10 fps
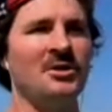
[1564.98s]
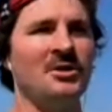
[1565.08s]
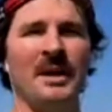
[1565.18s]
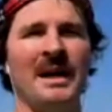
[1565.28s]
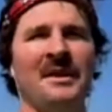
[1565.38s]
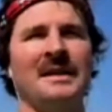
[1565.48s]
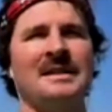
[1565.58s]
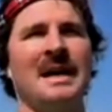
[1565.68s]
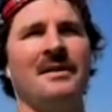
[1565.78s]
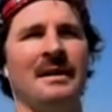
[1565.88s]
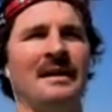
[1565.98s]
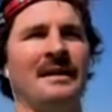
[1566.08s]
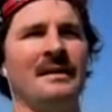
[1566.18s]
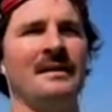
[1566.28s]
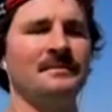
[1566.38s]
trying to plan things out
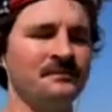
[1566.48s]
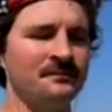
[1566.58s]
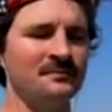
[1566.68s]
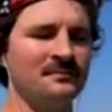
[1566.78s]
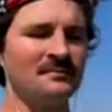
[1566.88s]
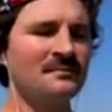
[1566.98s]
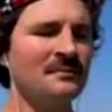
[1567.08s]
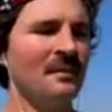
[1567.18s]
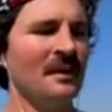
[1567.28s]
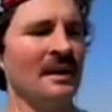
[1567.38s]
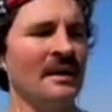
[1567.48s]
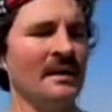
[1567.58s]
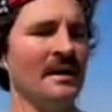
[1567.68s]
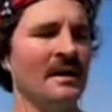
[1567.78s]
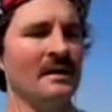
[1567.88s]
and
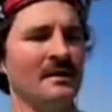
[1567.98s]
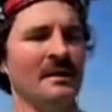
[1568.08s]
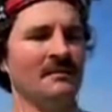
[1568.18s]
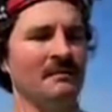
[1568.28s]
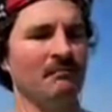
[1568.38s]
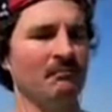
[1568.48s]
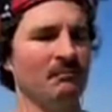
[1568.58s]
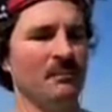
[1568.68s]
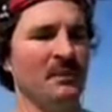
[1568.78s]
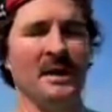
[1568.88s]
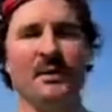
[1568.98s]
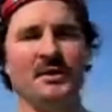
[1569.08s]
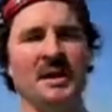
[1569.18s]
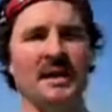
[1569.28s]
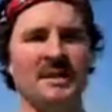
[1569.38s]
think of what
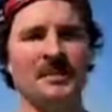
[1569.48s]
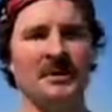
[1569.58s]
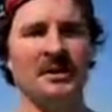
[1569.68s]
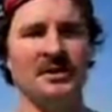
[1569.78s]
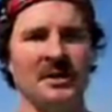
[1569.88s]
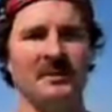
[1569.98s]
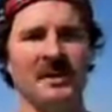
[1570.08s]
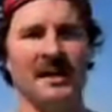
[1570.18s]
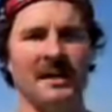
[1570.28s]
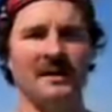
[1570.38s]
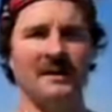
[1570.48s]
the next couple of years are going to be like.